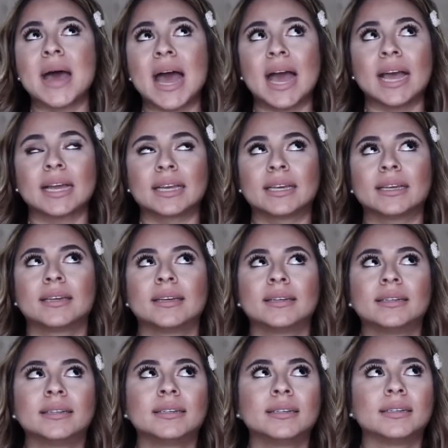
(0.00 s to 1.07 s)
back
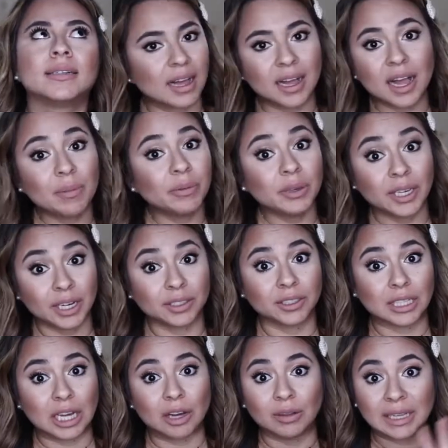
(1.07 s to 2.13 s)
uh, a couple years
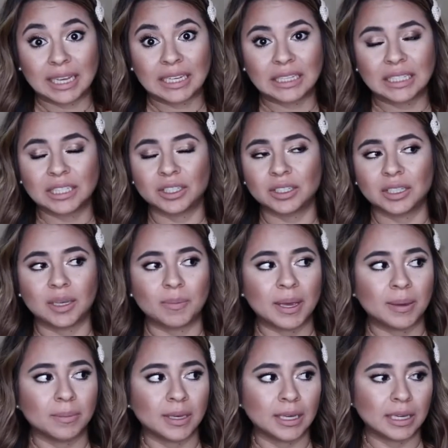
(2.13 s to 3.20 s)
ago, like literally
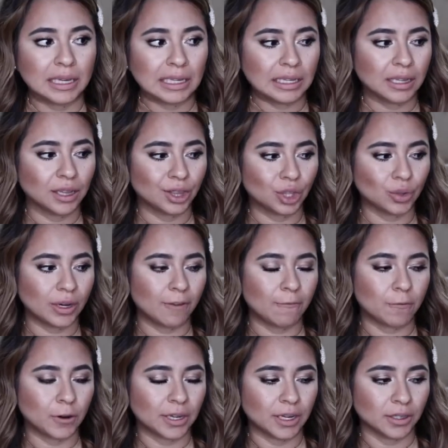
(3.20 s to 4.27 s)
maybe three,
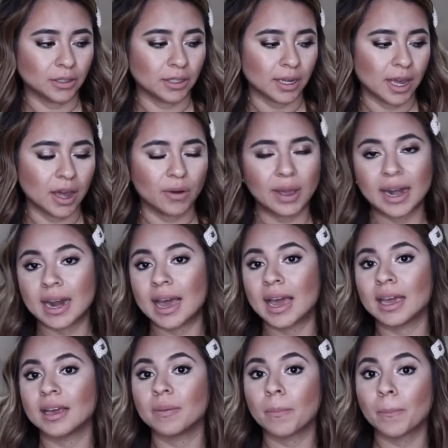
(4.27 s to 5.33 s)
four years ago, and
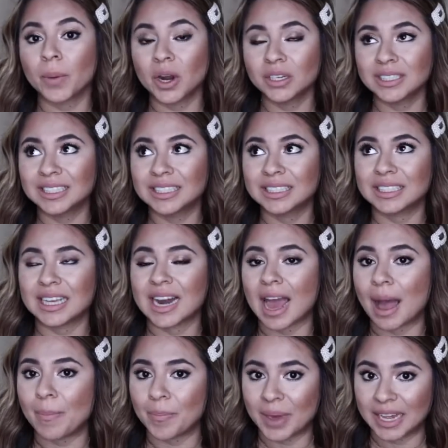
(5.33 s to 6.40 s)
I purchased it
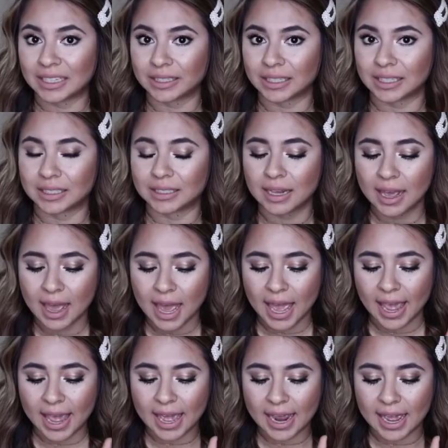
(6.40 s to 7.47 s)
at Macy's
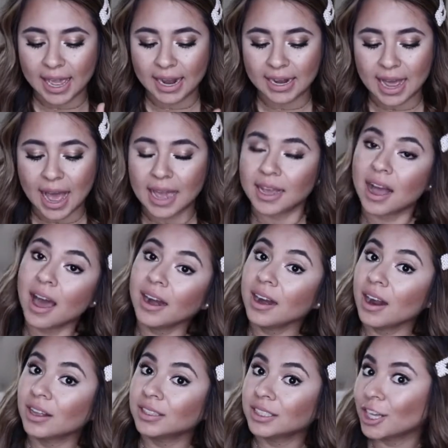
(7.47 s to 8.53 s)
and I got
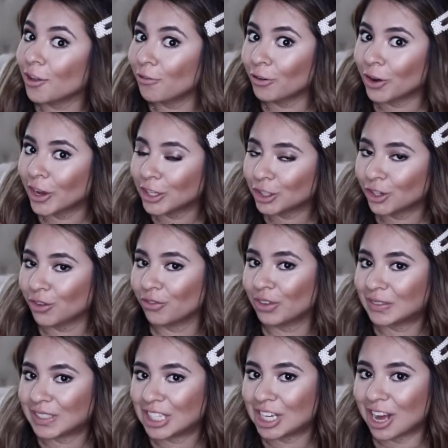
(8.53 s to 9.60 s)
it on sale for one hundred
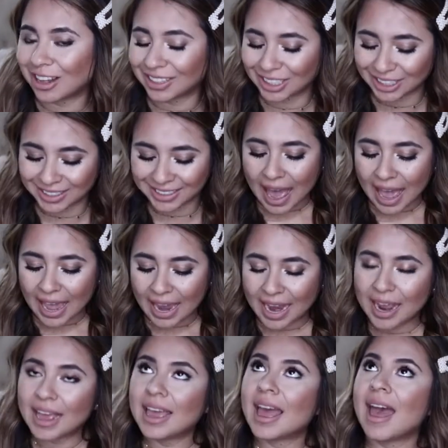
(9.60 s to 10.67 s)
fifty dollars.
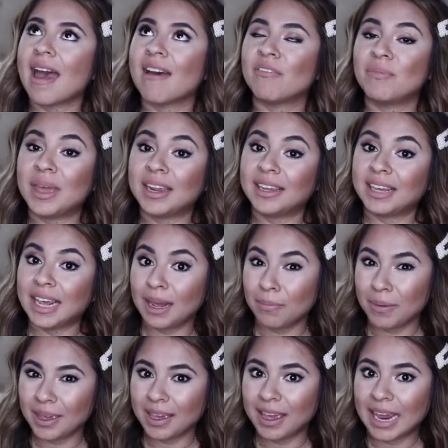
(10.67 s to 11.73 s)
I have been
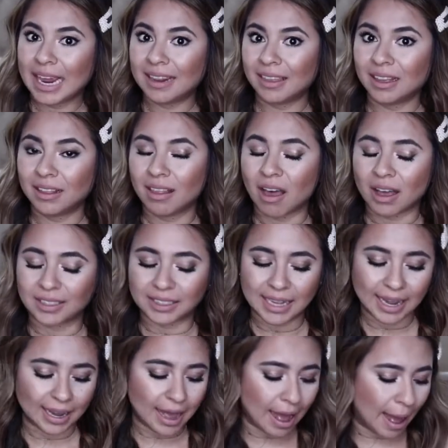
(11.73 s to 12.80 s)
keeping it in the
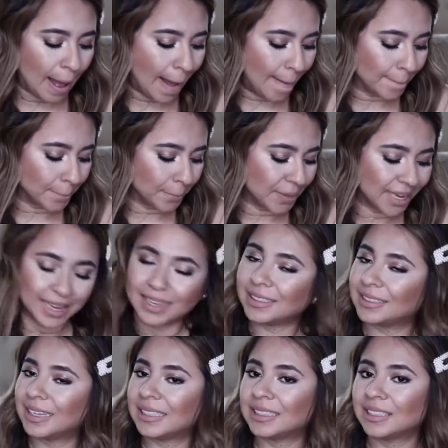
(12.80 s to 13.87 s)
closet um,
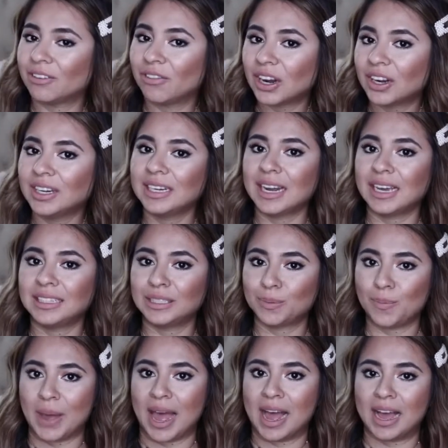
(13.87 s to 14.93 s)
because it's a very nice
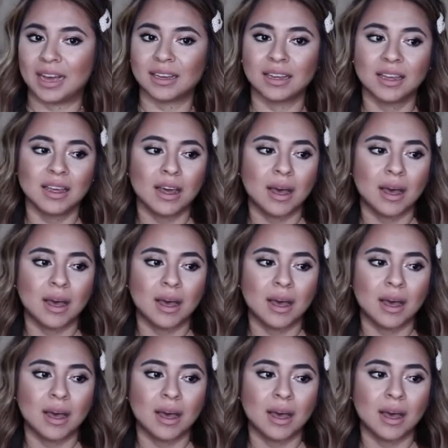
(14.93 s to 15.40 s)
bag,